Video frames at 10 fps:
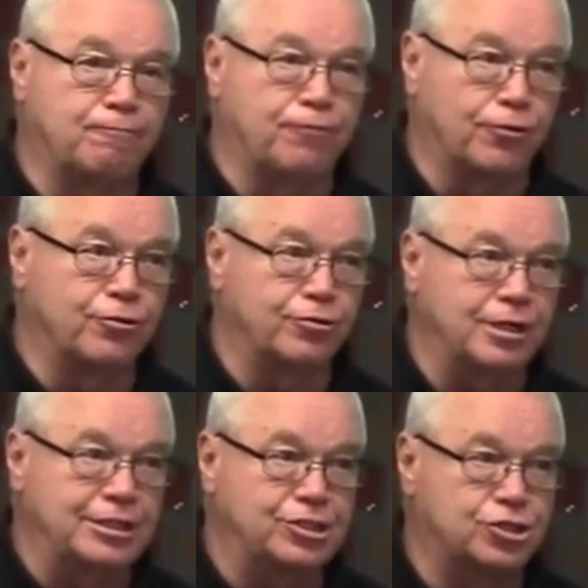further
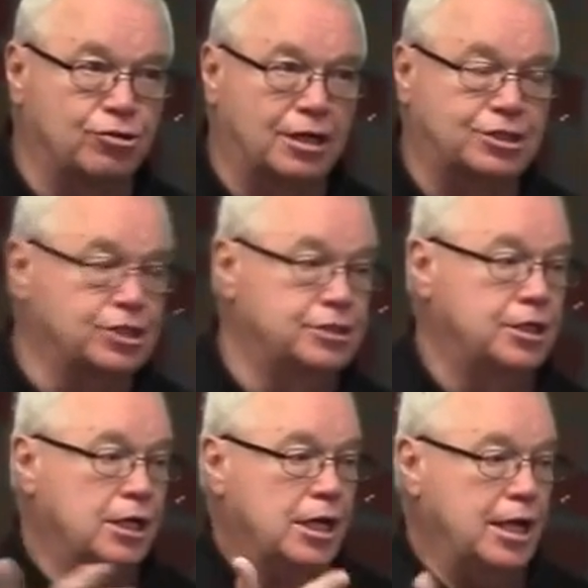instructions.
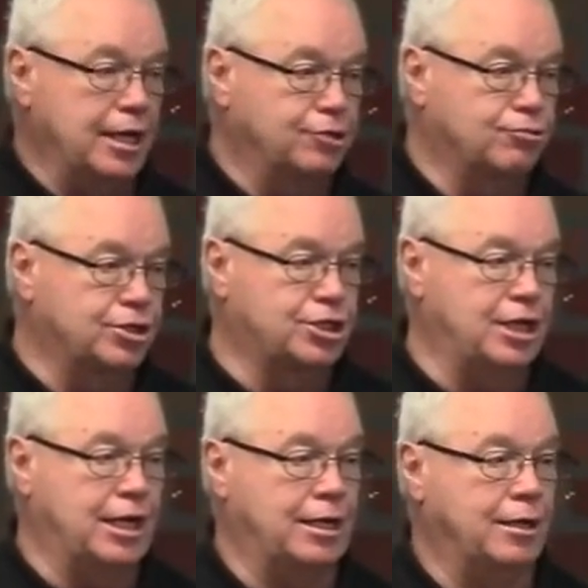
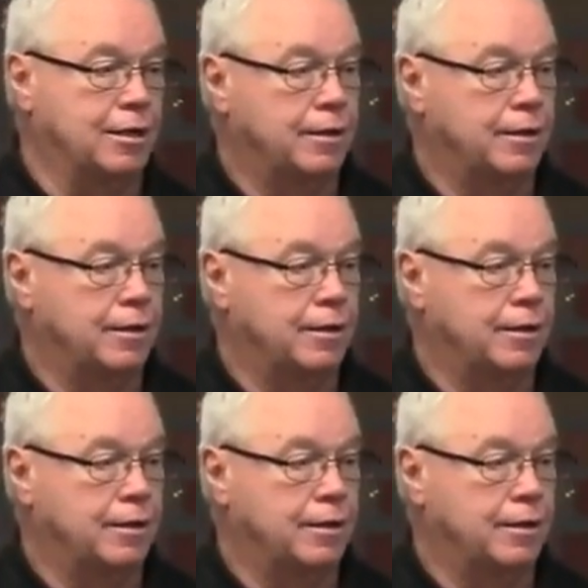Interesting,